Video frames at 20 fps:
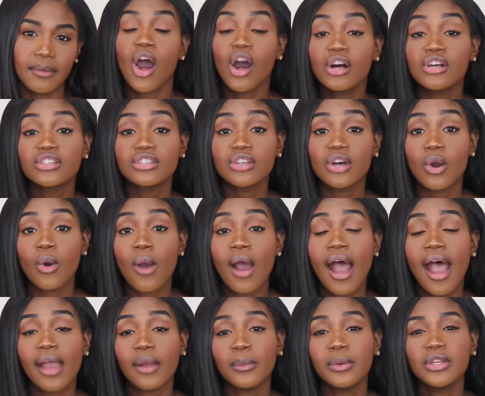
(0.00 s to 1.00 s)
Also,
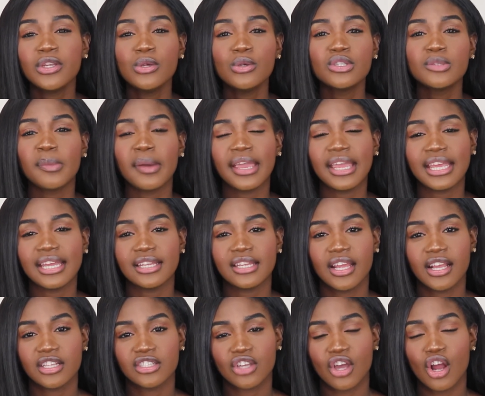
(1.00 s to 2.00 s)
I would use my
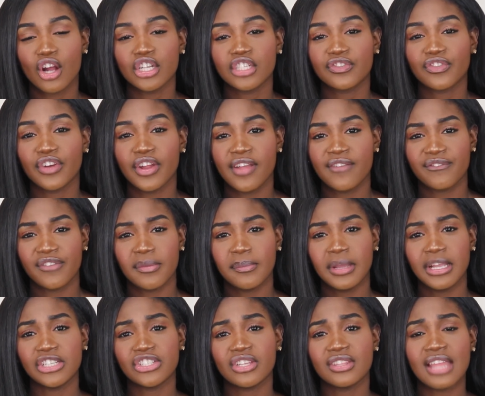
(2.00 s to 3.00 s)
index cards for
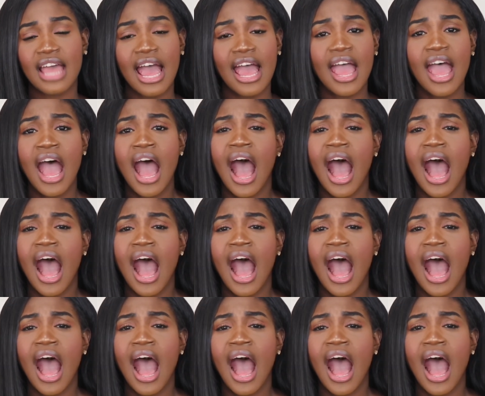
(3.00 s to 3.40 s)
information that